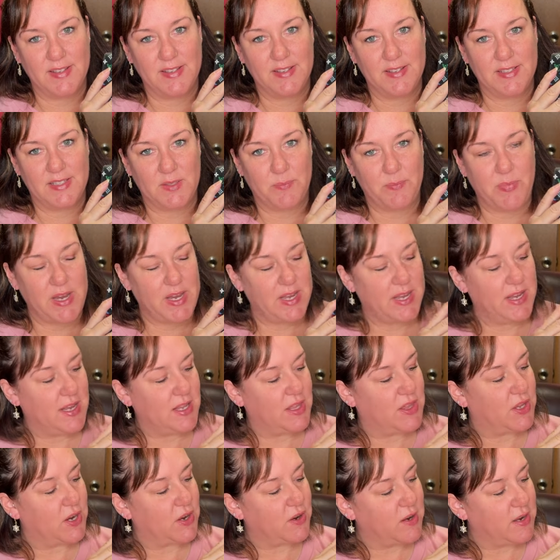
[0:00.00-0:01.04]
Speedy
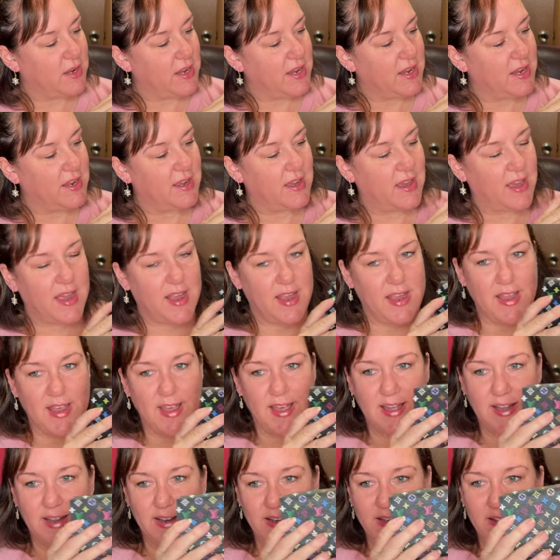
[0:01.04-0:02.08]
thirty, I
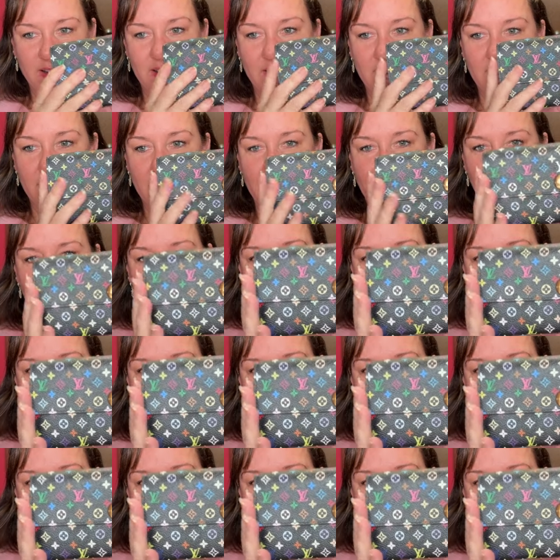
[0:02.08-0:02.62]
had the